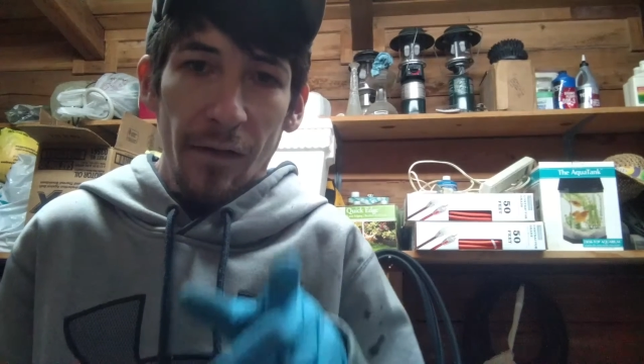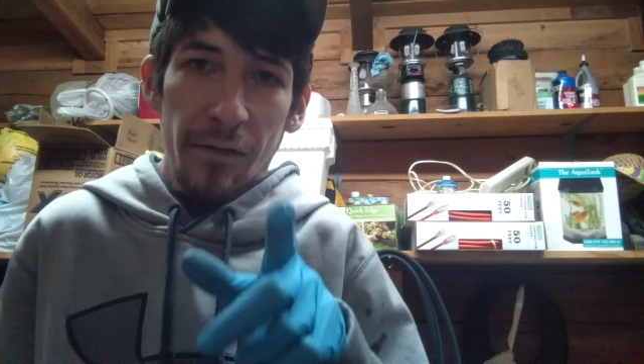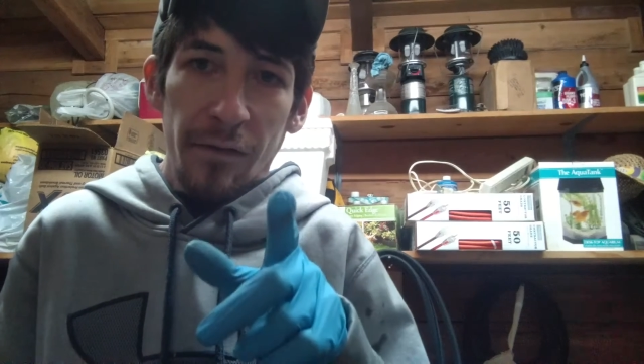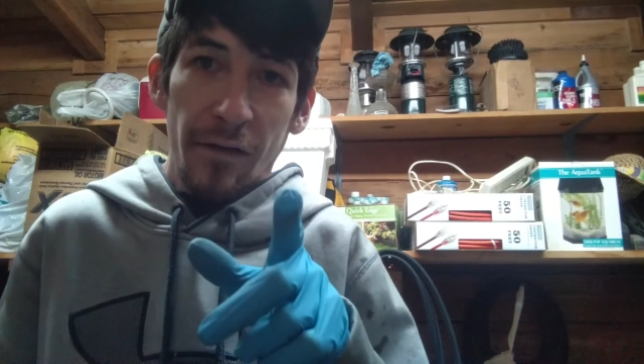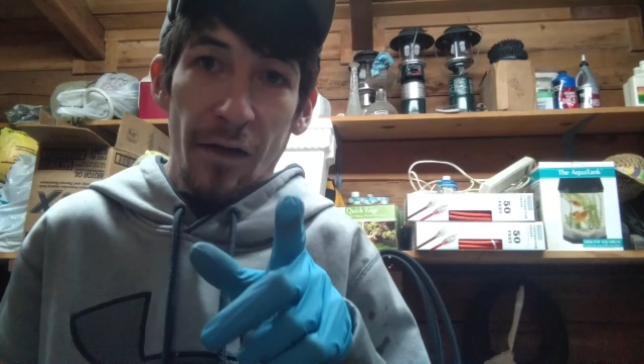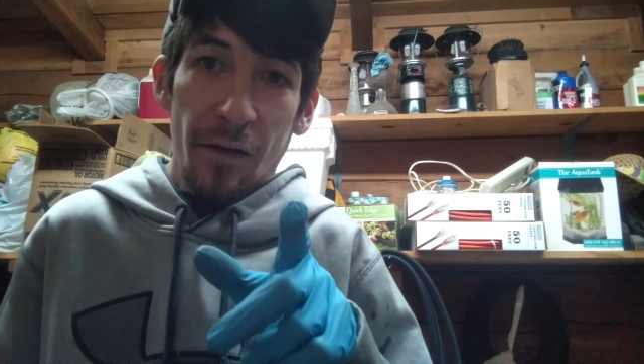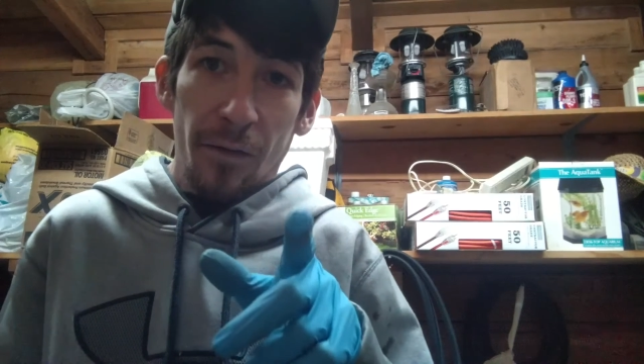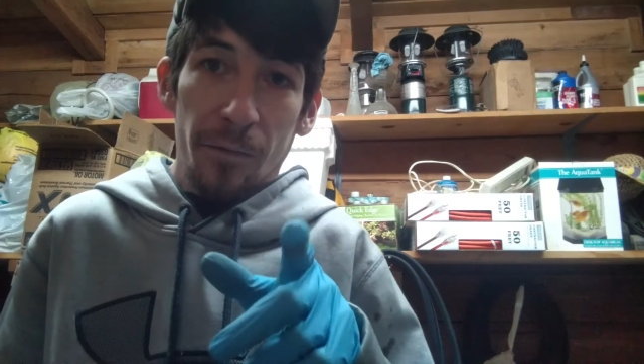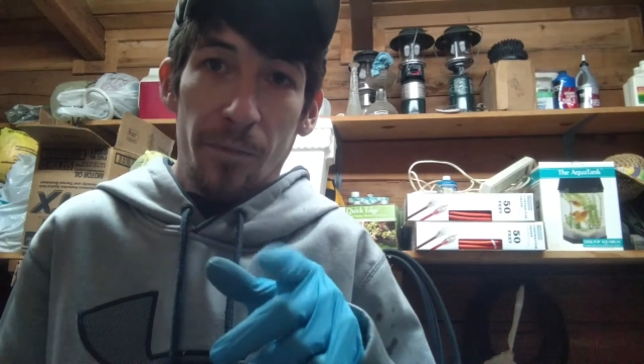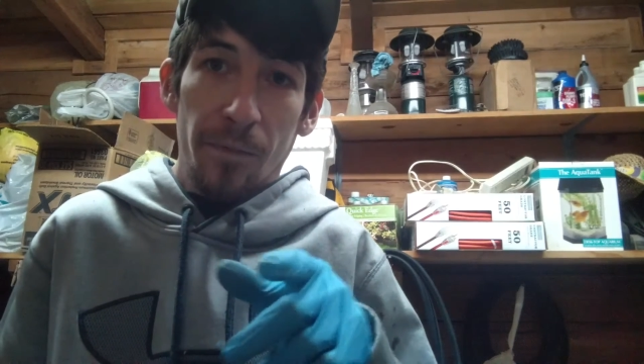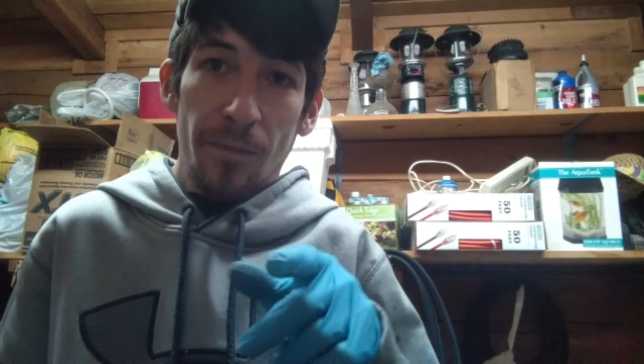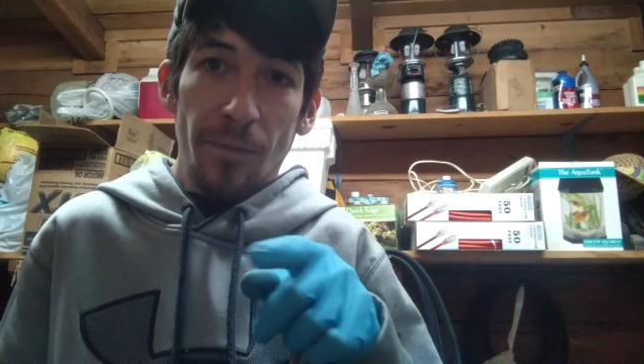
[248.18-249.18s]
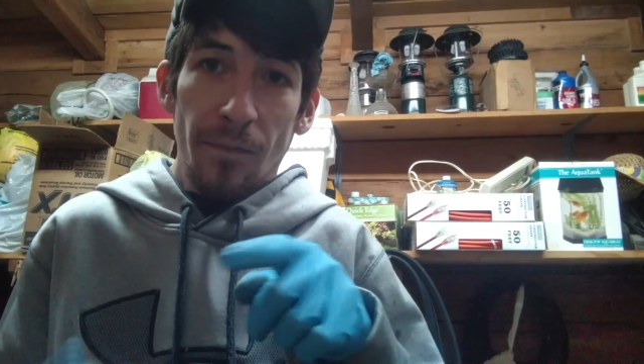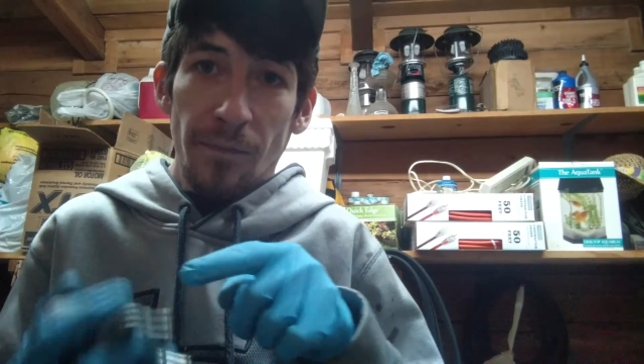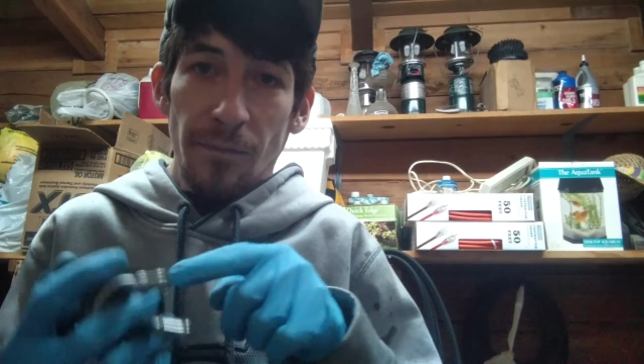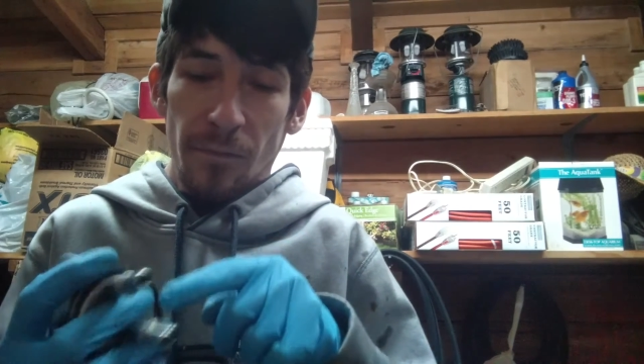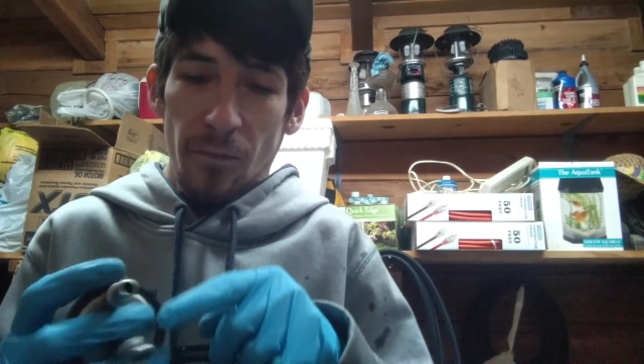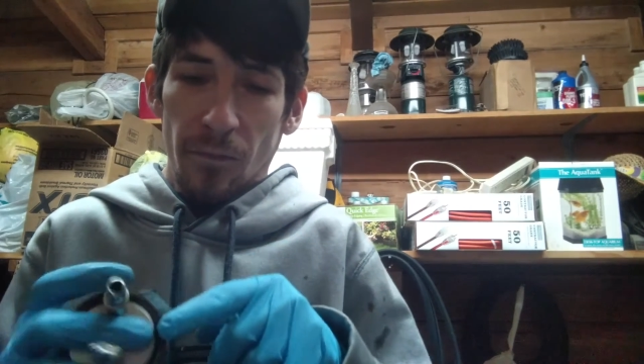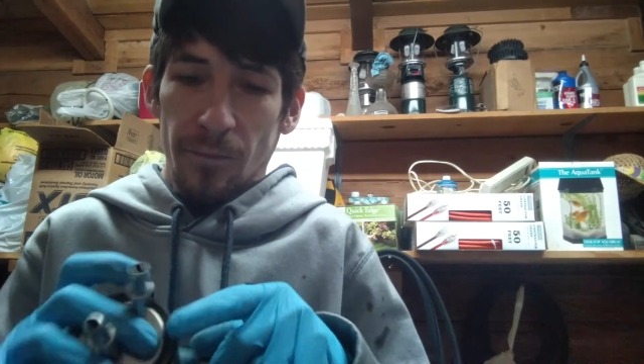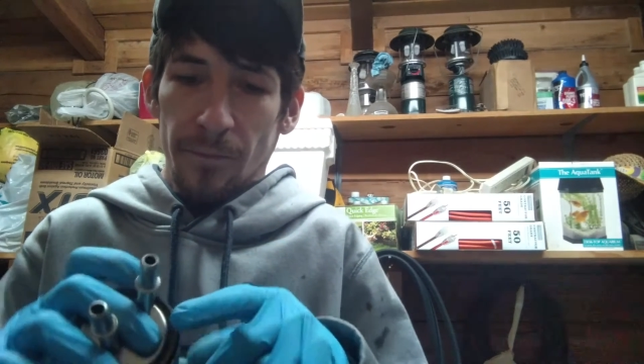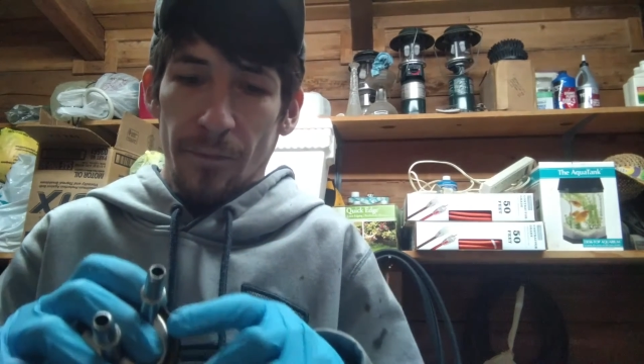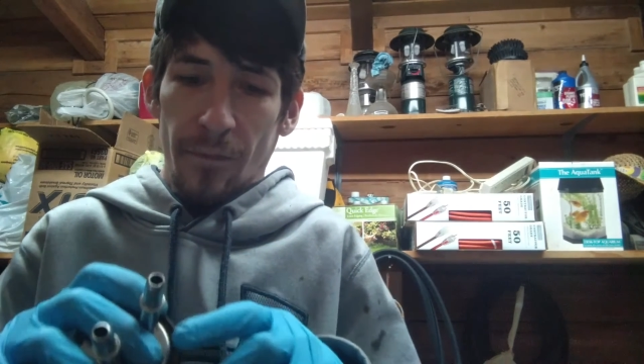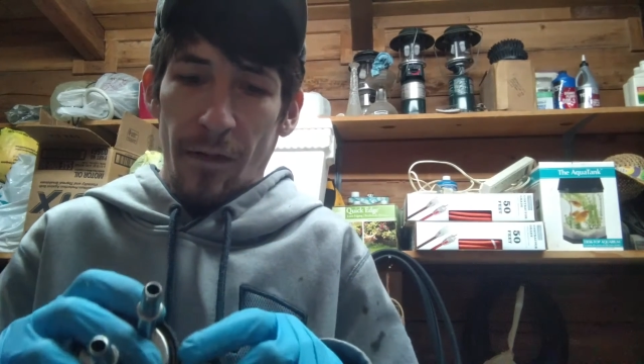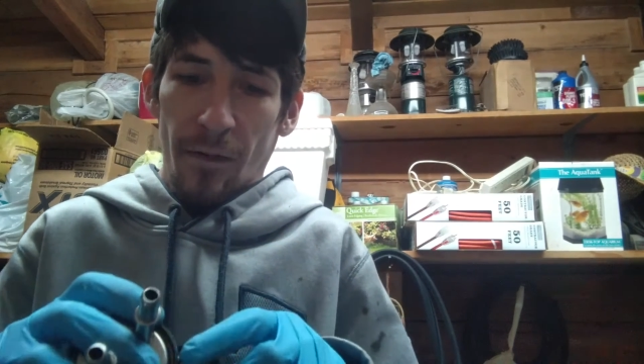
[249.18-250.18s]
So
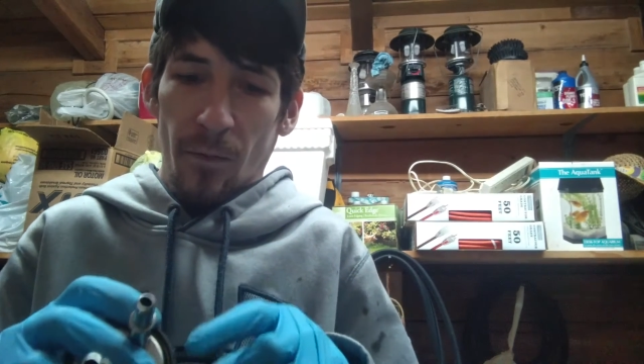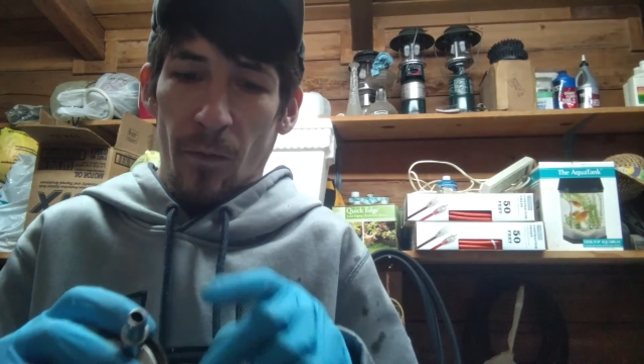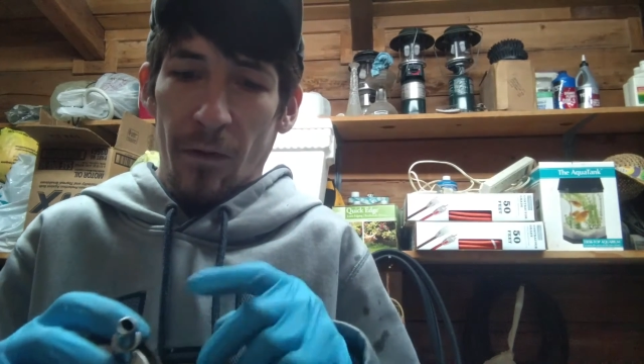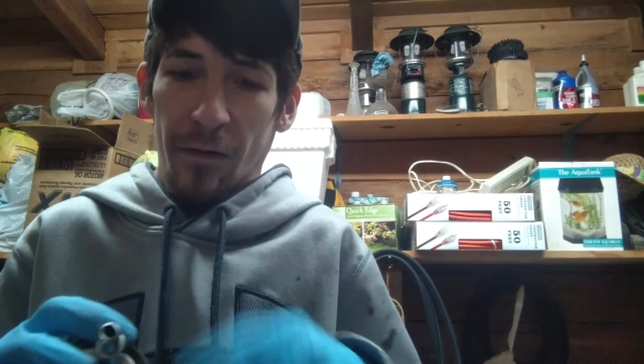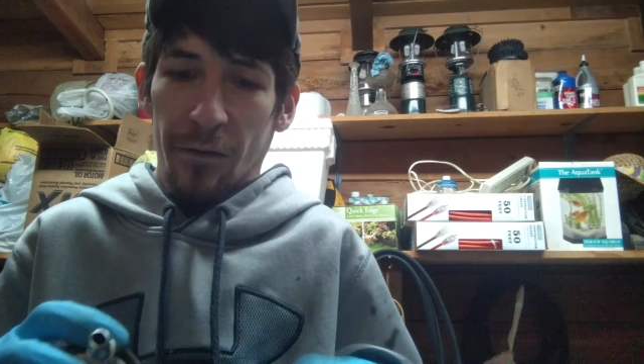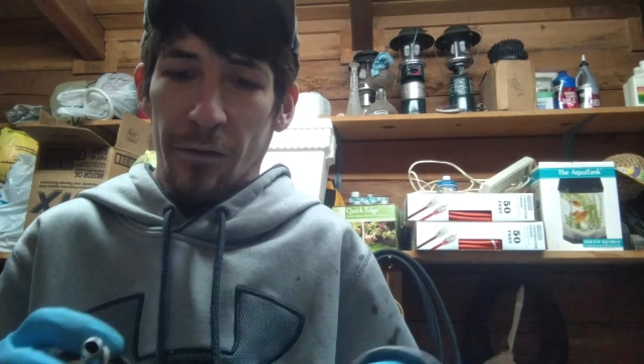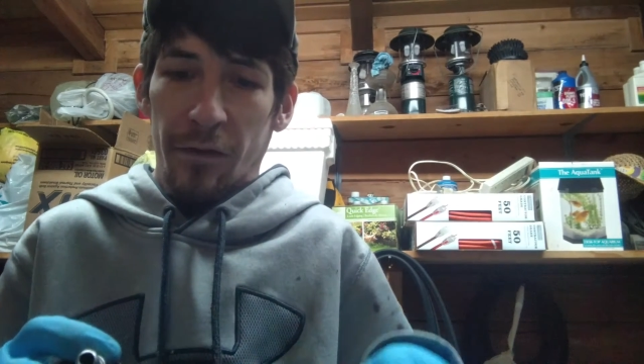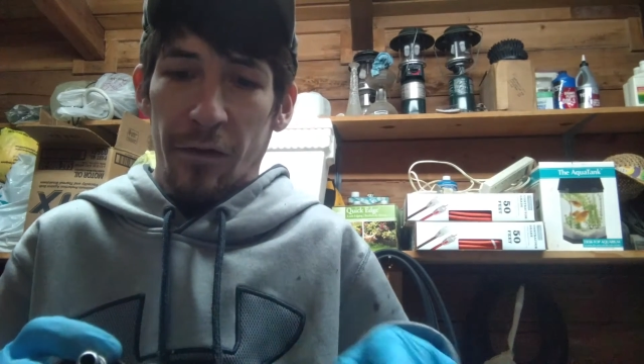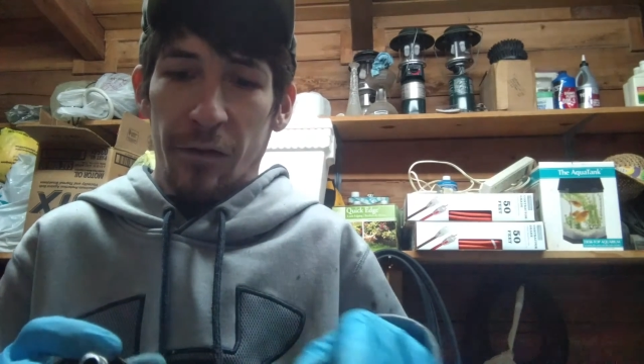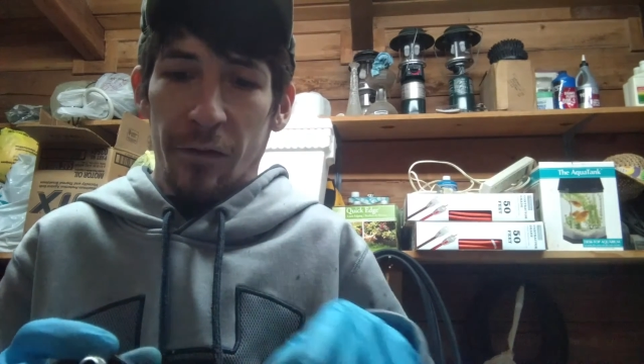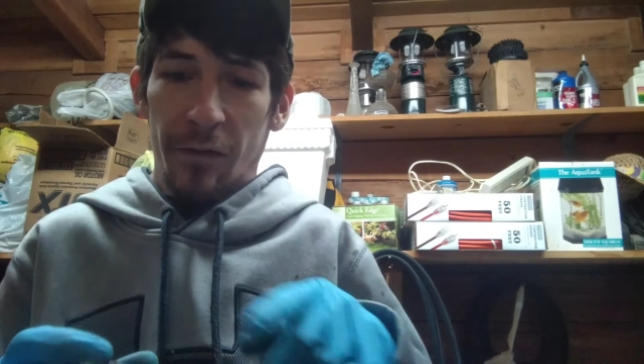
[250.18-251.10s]
what it'll do,